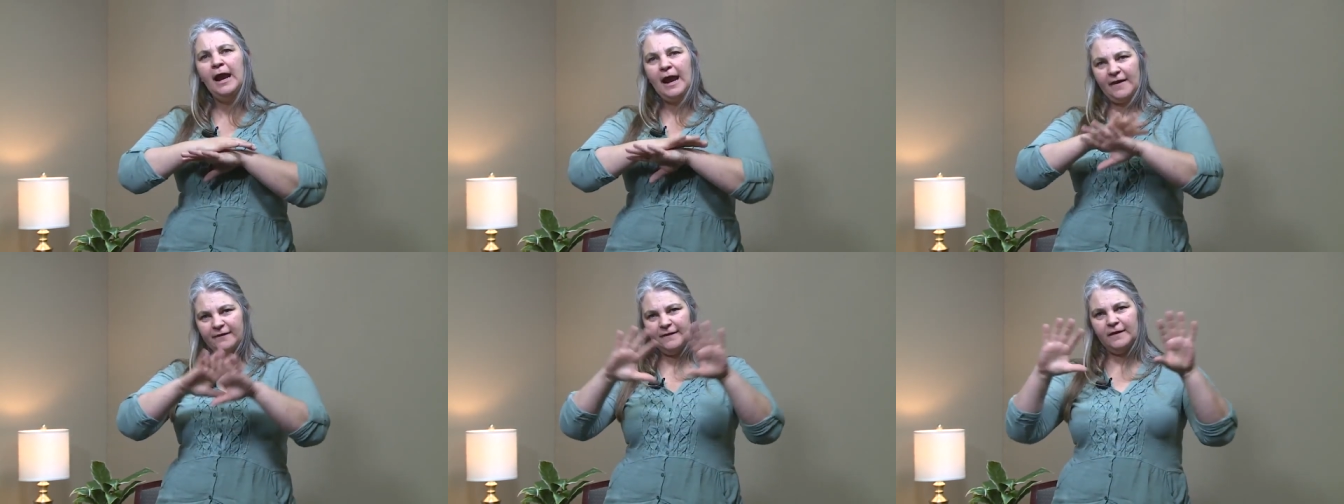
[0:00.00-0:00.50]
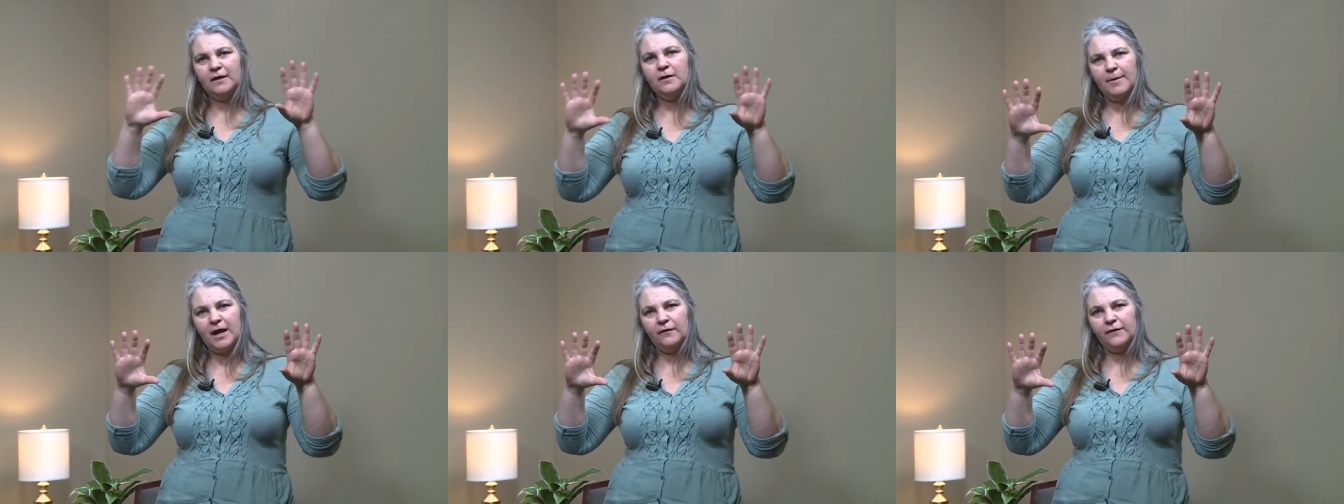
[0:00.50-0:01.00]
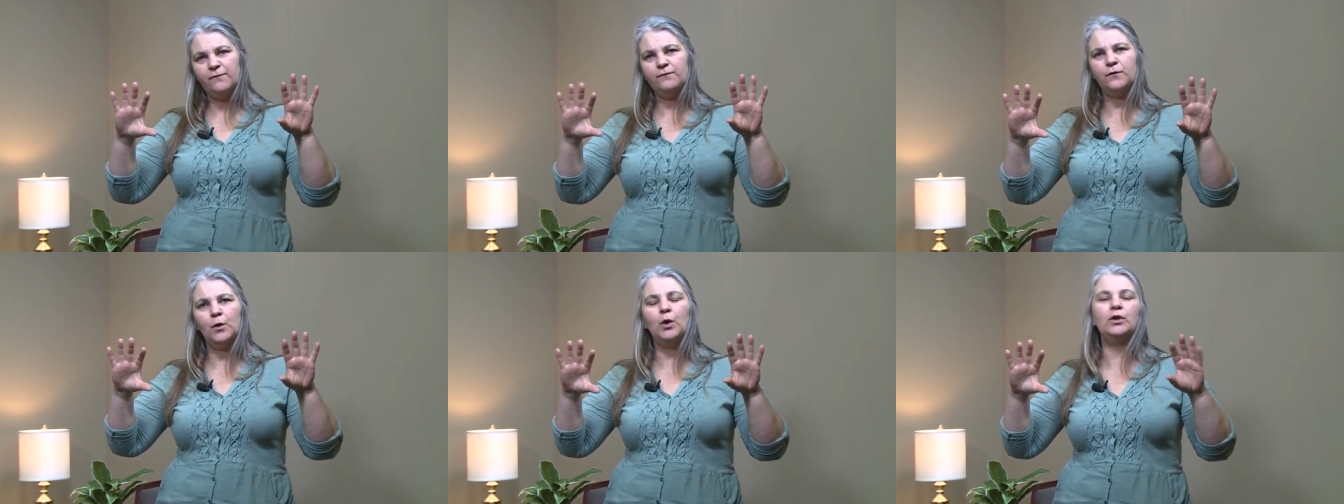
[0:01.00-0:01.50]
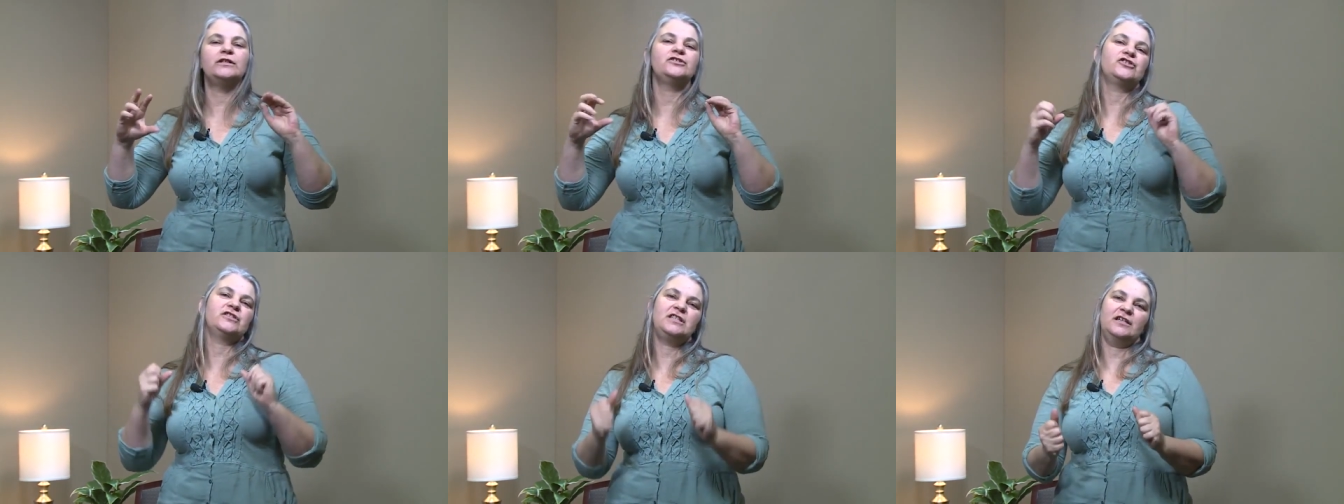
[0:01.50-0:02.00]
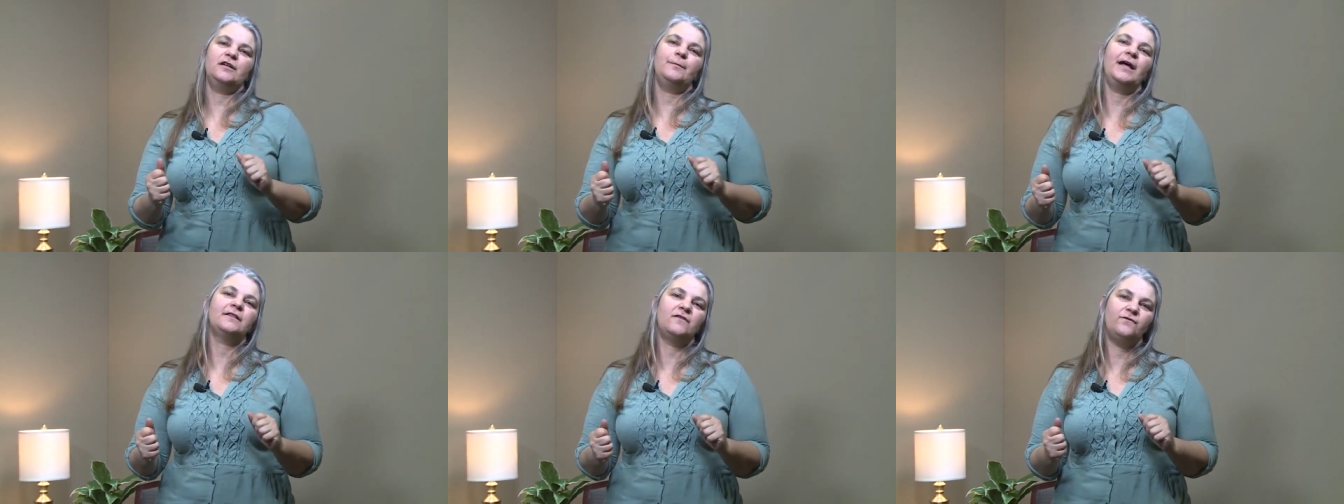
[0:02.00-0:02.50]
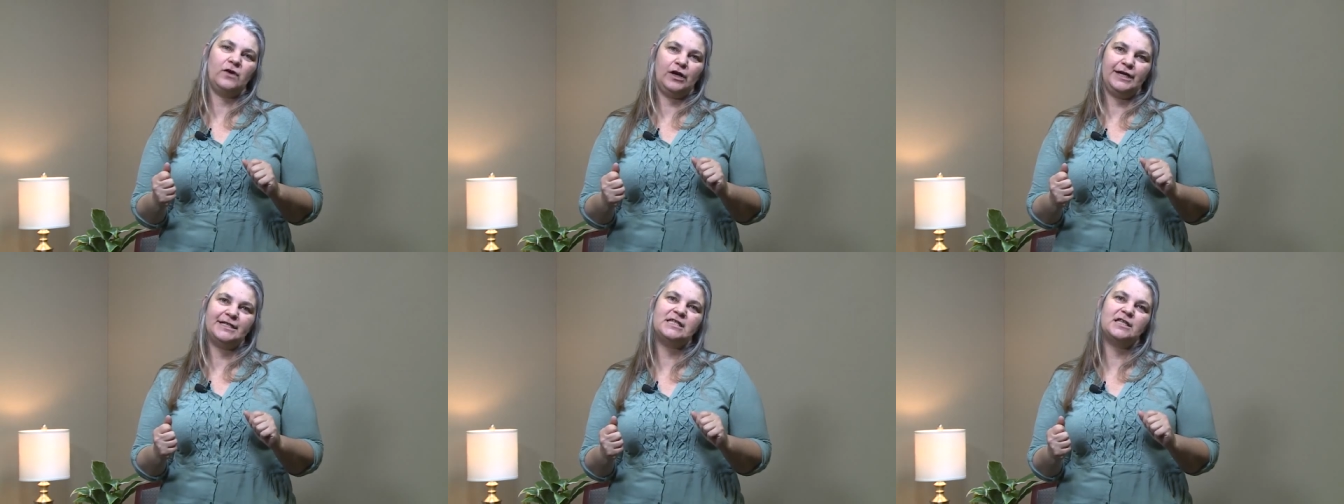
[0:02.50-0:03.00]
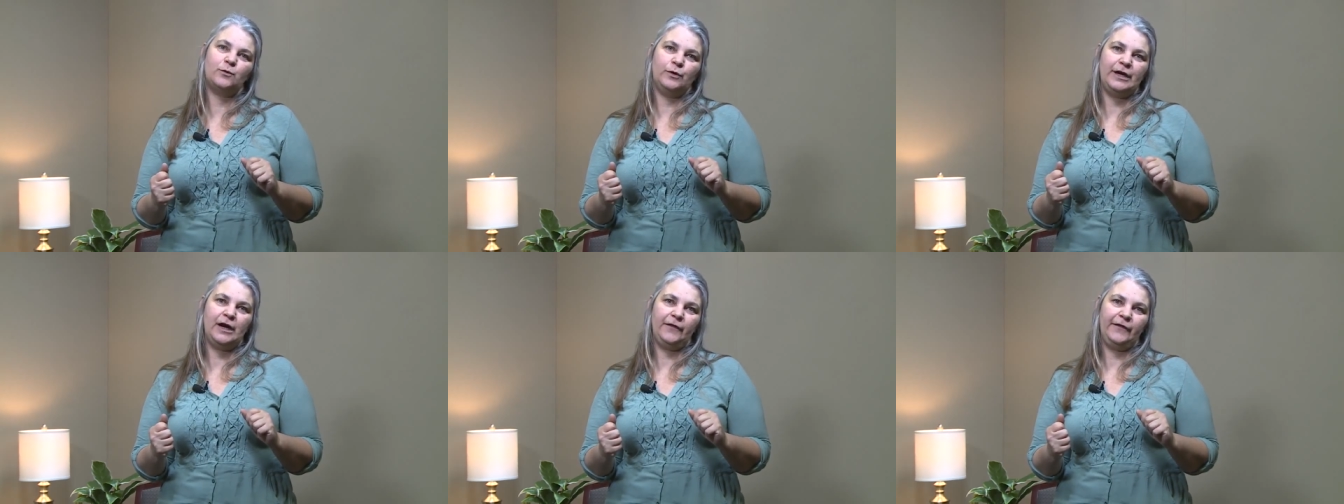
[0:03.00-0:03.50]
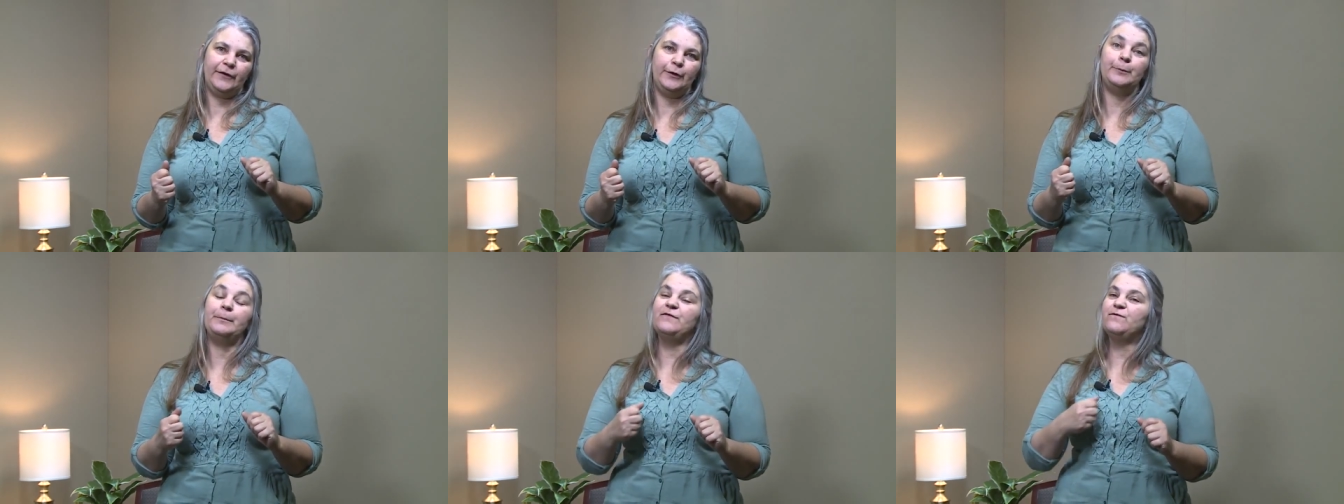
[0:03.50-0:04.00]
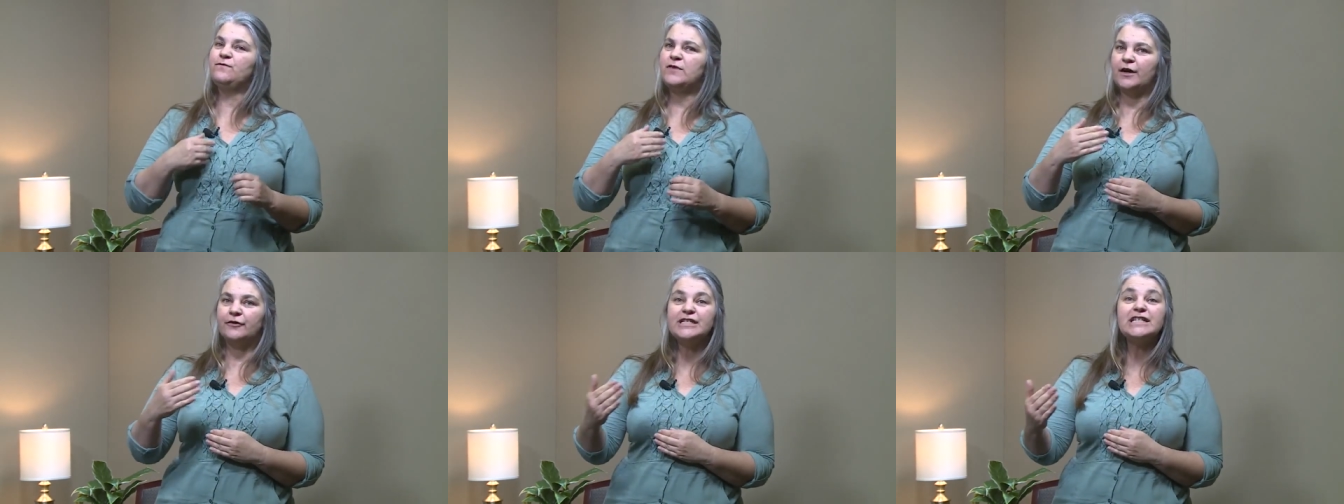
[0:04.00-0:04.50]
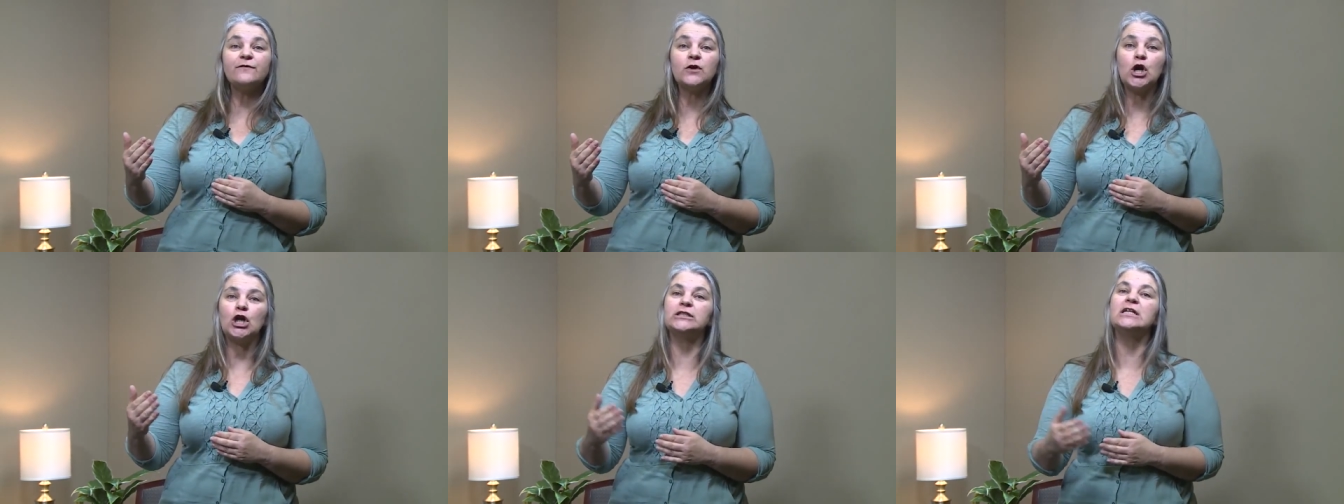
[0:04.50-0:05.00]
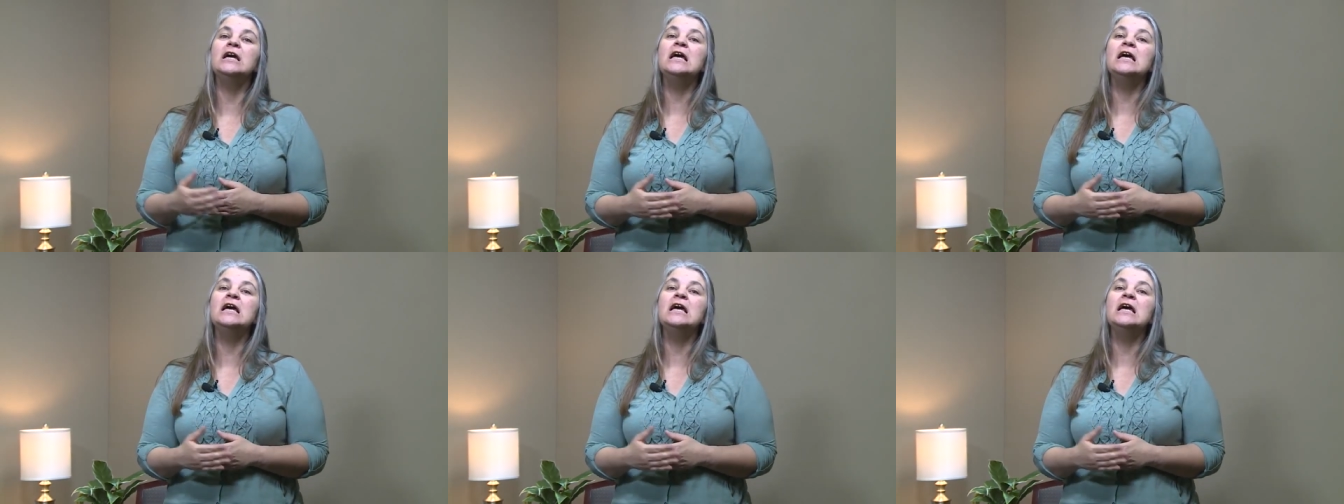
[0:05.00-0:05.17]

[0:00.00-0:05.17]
and think about the foliage and think about the vines that were out there. It'd be very difficult